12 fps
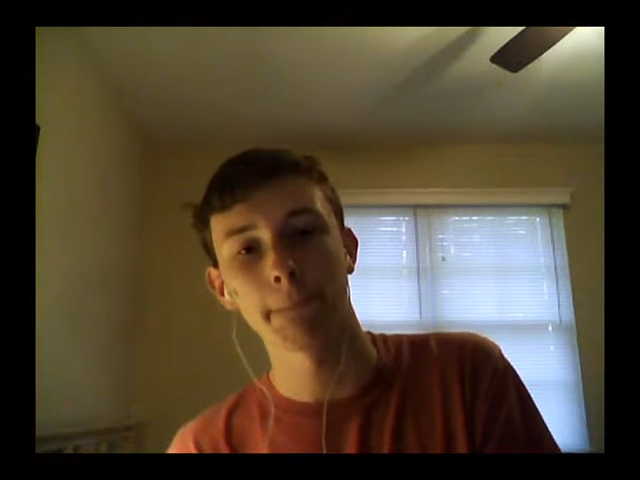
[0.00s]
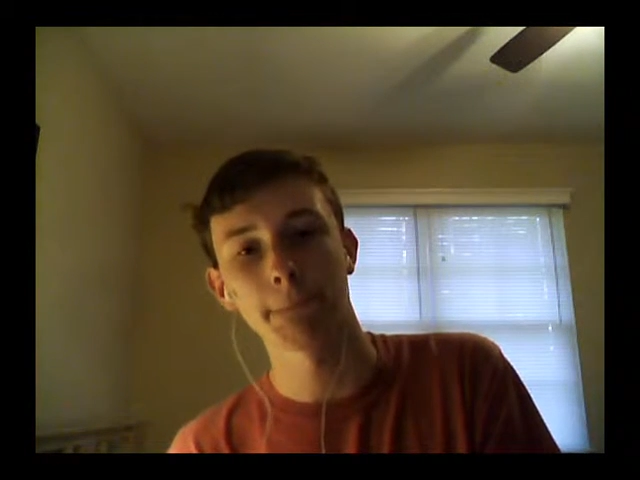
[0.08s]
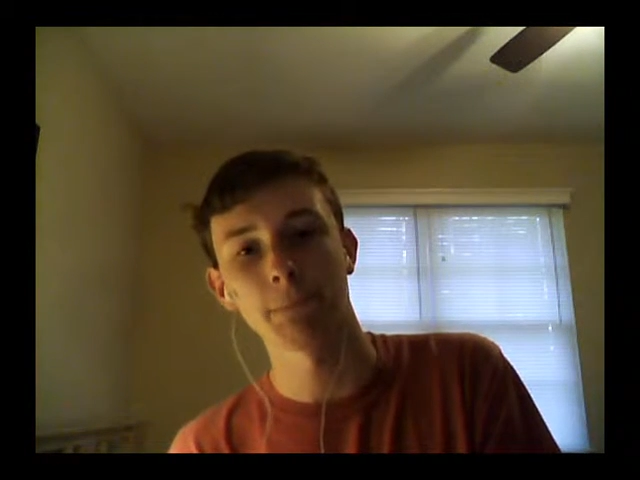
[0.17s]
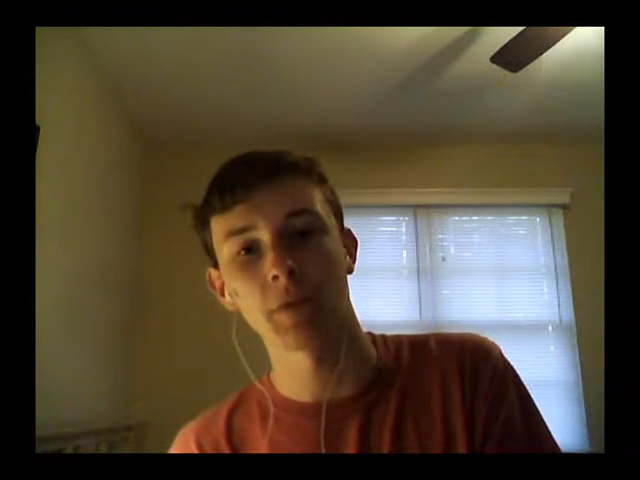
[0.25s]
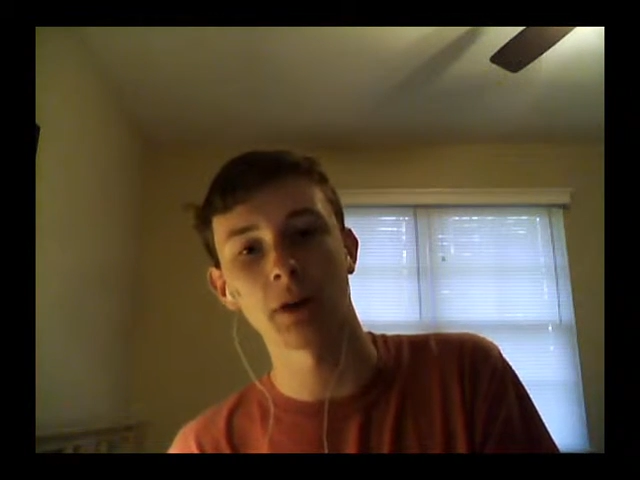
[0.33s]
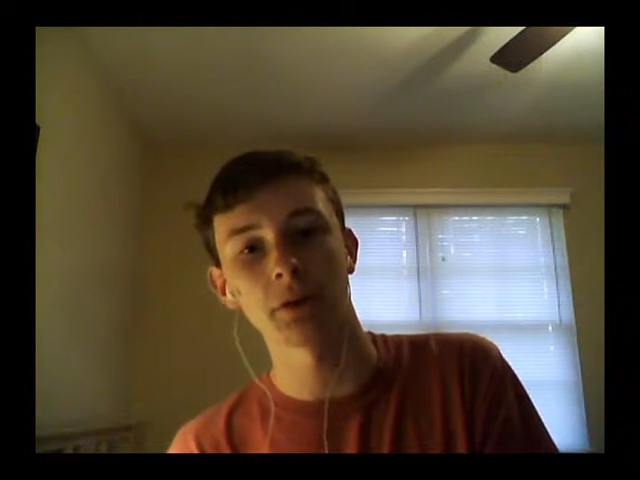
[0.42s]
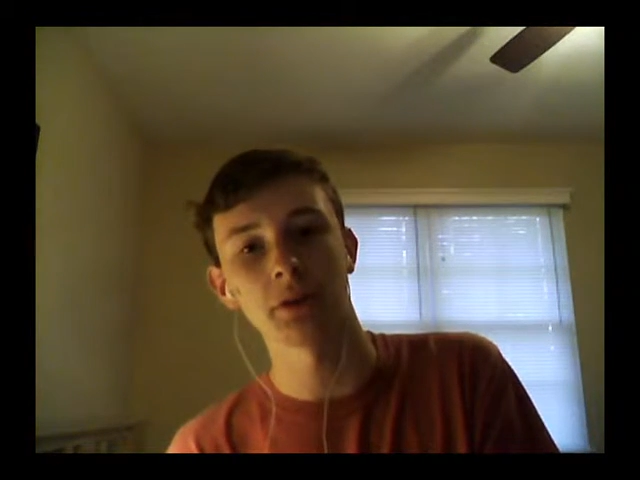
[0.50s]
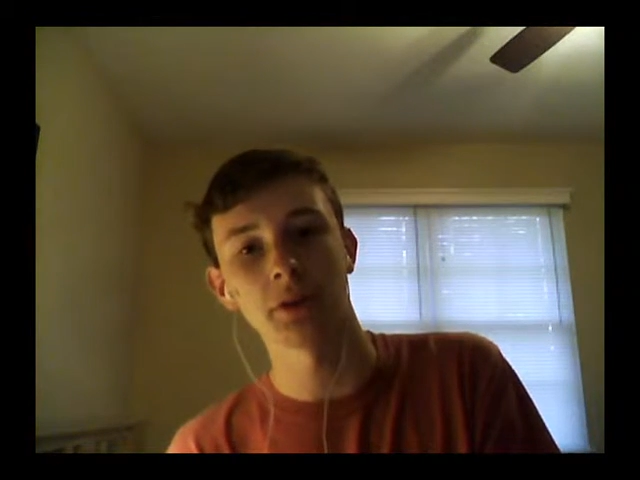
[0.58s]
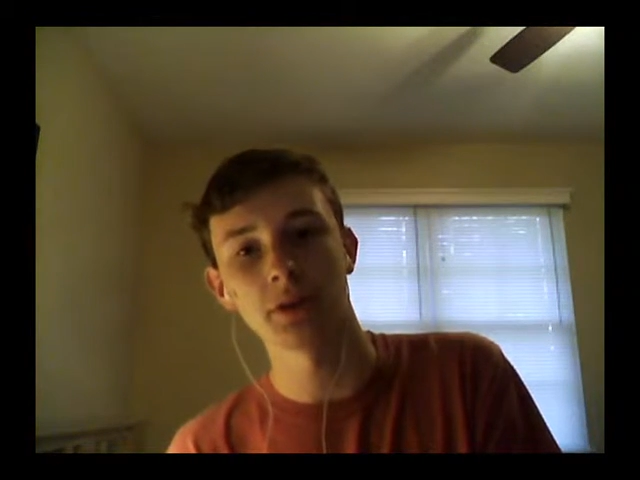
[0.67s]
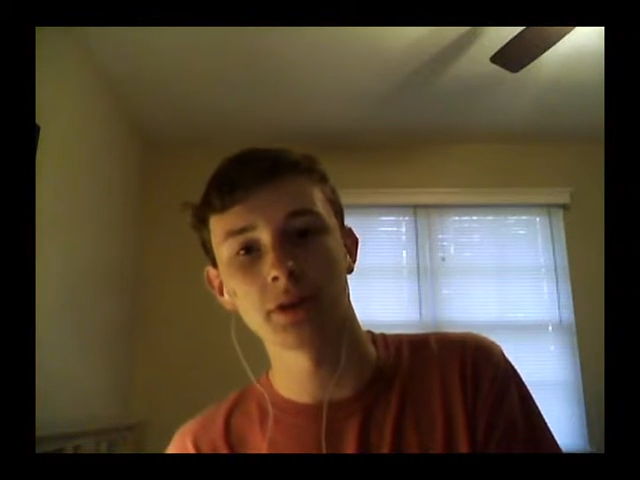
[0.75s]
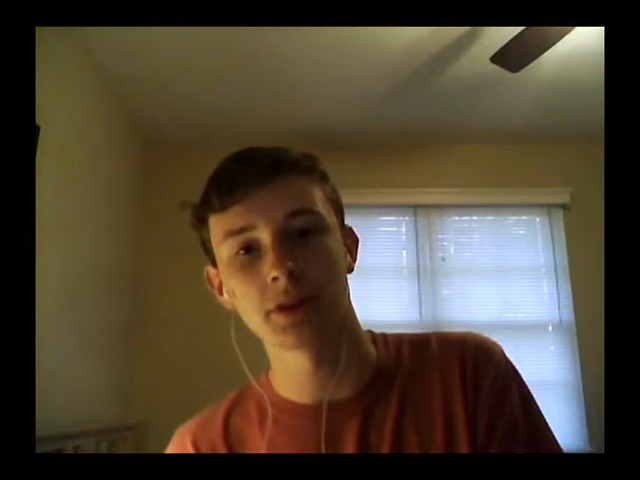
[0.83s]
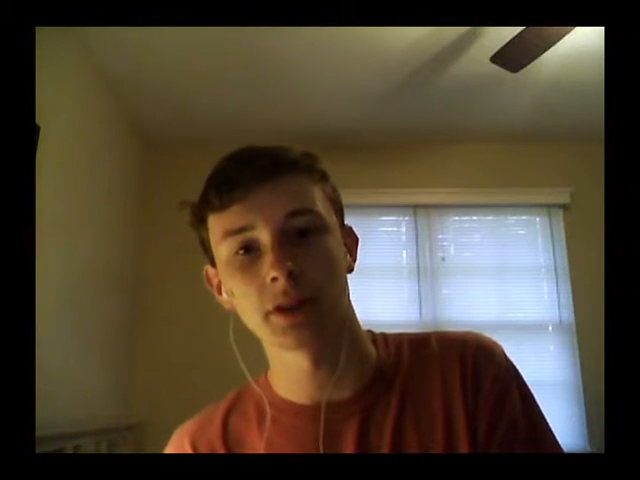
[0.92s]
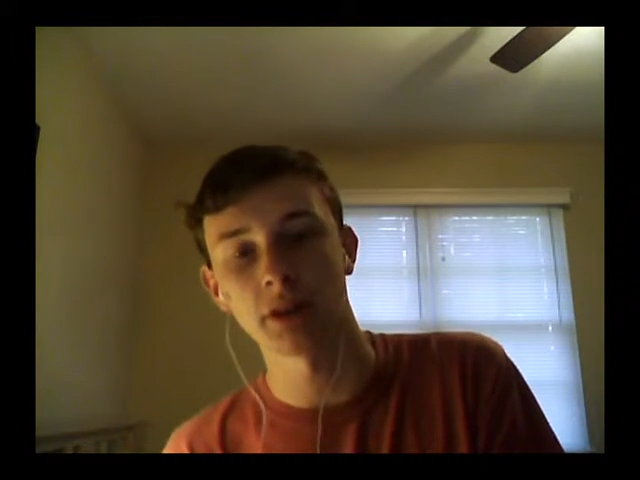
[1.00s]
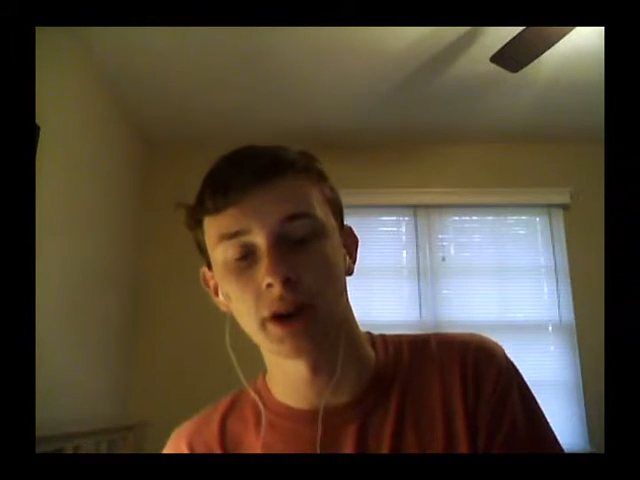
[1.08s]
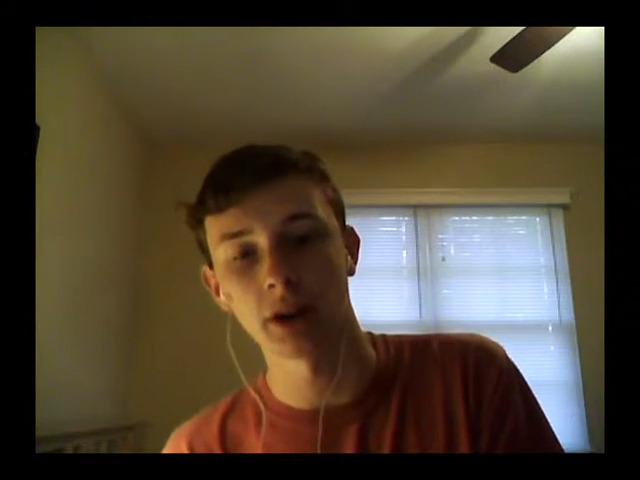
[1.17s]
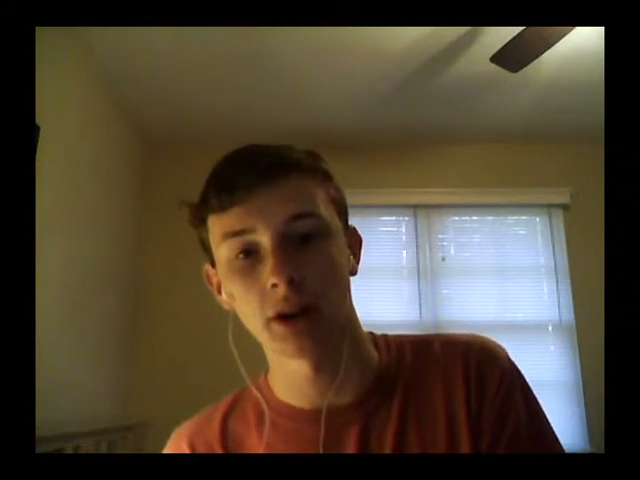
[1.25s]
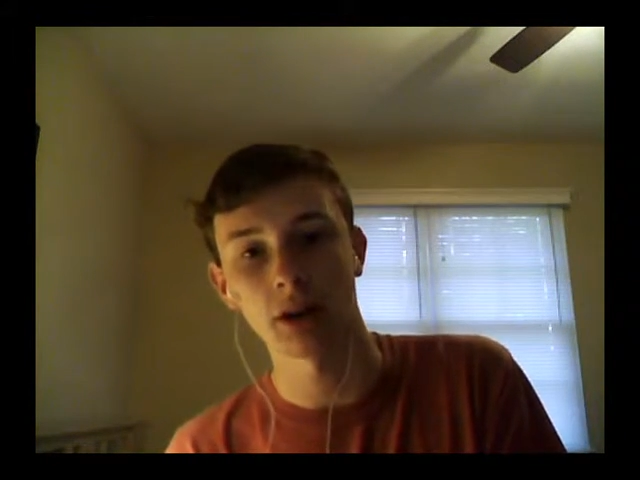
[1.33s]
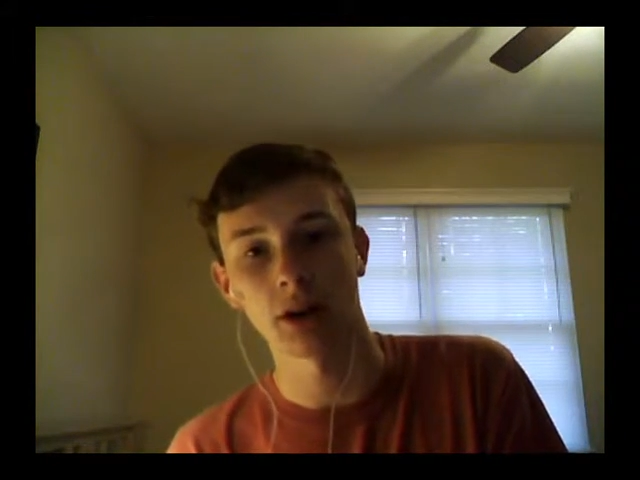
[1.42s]
not really using
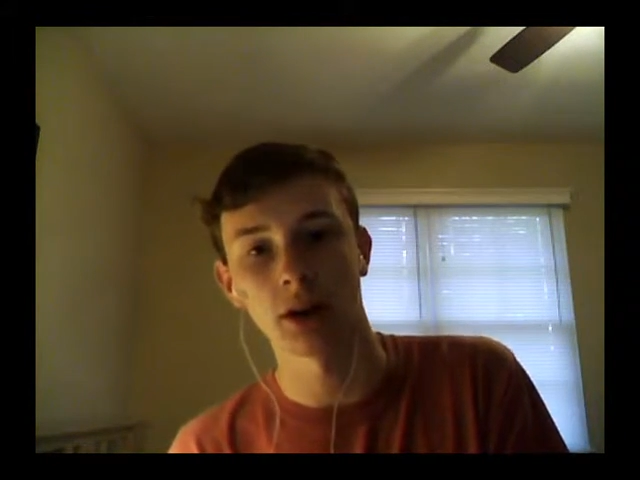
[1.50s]
like